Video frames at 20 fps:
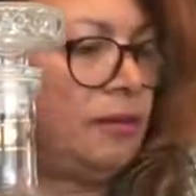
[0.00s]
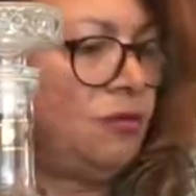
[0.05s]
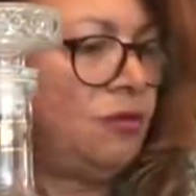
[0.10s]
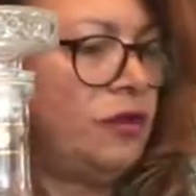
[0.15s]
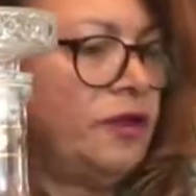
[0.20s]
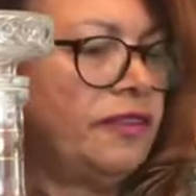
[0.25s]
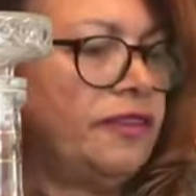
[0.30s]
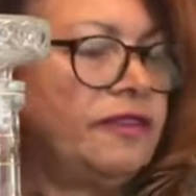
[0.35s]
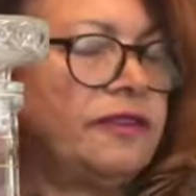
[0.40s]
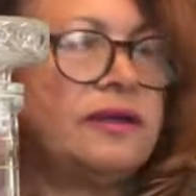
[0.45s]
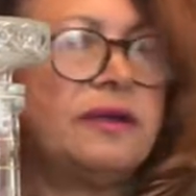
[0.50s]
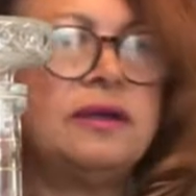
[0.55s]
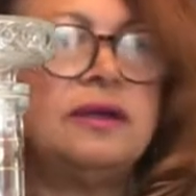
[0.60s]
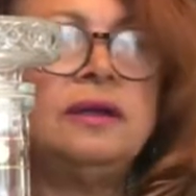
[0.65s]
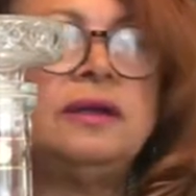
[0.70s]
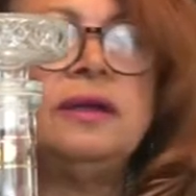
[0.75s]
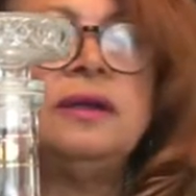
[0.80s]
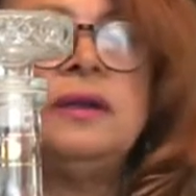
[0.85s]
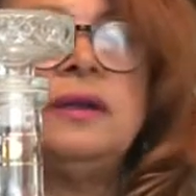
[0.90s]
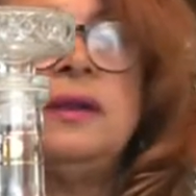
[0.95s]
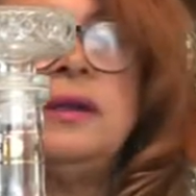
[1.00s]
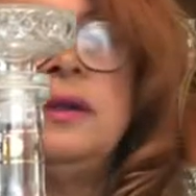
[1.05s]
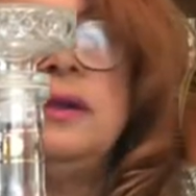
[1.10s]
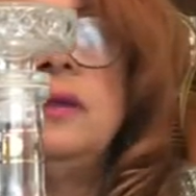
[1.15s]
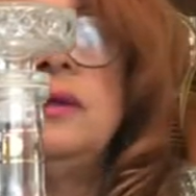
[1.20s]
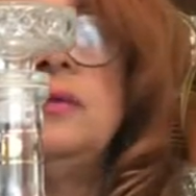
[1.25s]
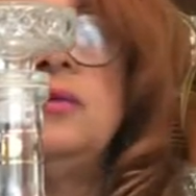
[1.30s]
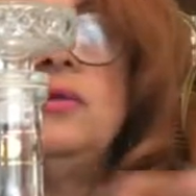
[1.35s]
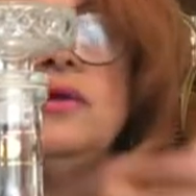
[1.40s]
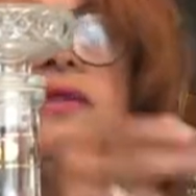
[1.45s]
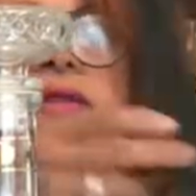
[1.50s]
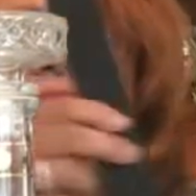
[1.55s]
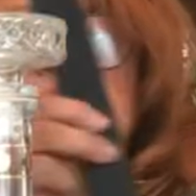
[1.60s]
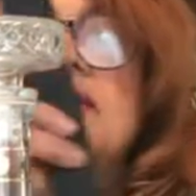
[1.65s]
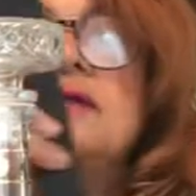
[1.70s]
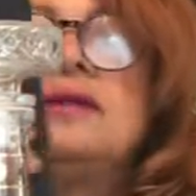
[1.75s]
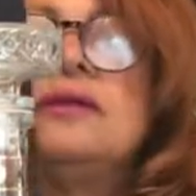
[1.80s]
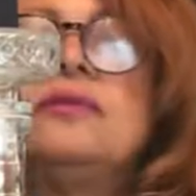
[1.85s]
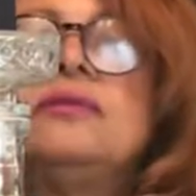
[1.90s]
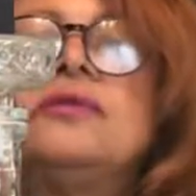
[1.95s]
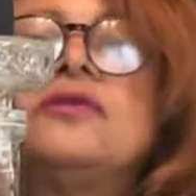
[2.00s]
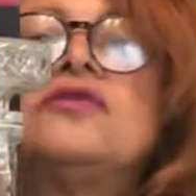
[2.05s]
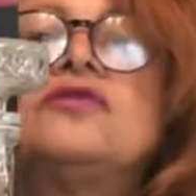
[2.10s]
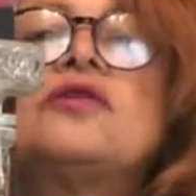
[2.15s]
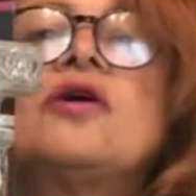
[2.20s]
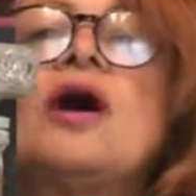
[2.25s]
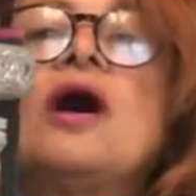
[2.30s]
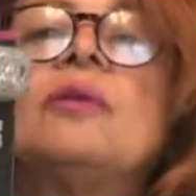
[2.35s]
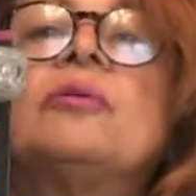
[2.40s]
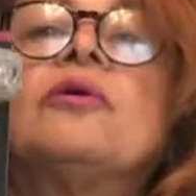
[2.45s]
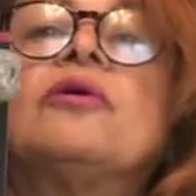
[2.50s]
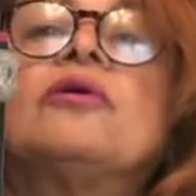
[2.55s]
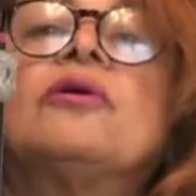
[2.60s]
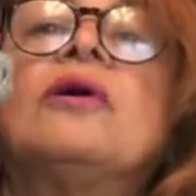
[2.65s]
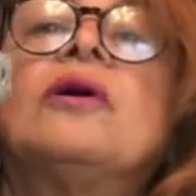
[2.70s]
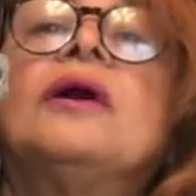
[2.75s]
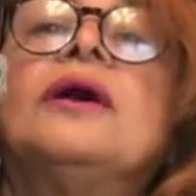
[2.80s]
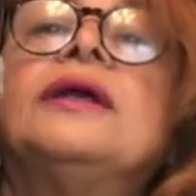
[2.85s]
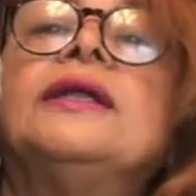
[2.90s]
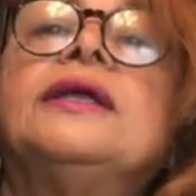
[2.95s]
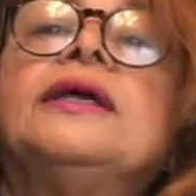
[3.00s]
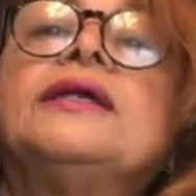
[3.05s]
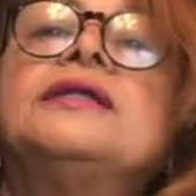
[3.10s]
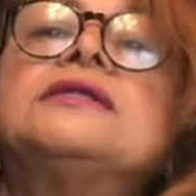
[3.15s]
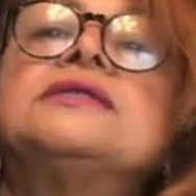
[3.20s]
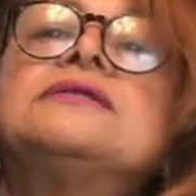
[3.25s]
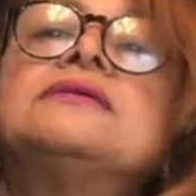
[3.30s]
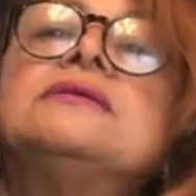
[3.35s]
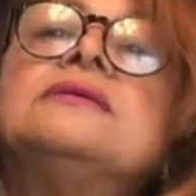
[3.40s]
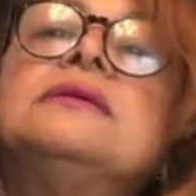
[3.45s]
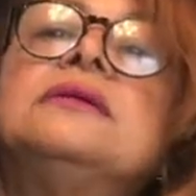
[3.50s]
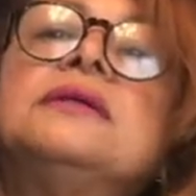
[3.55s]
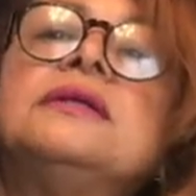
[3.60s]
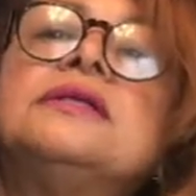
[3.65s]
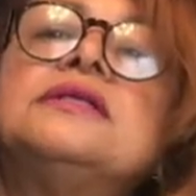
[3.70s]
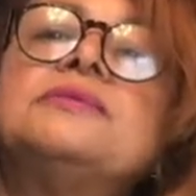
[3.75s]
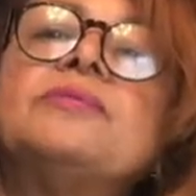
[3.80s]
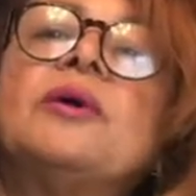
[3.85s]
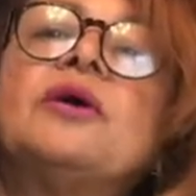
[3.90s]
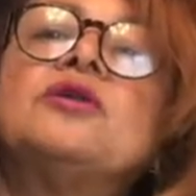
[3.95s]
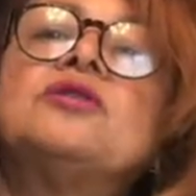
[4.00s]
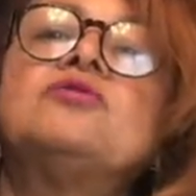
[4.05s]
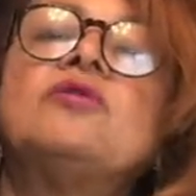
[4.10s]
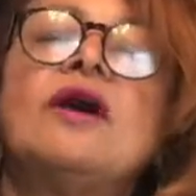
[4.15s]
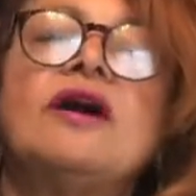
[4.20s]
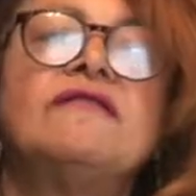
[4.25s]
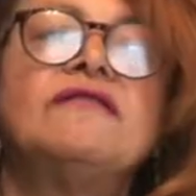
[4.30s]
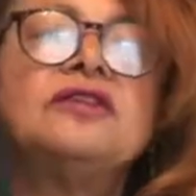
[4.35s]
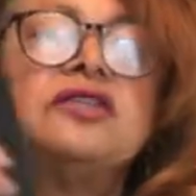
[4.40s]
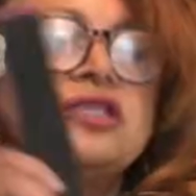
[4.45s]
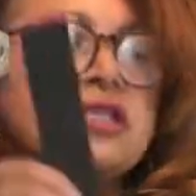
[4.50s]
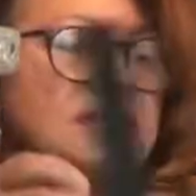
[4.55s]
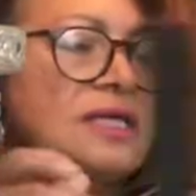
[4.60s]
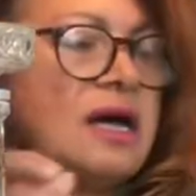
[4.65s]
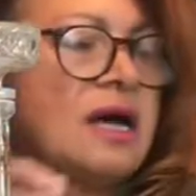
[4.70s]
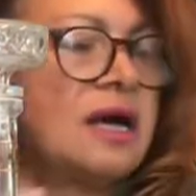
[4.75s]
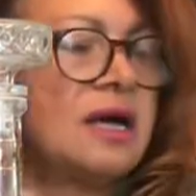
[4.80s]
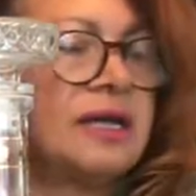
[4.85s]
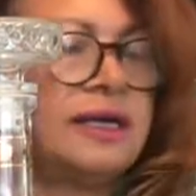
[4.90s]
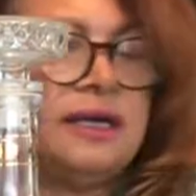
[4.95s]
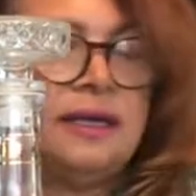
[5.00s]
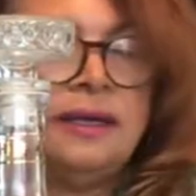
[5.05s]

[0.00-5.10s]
with the stopper on, it's about 12 inches high.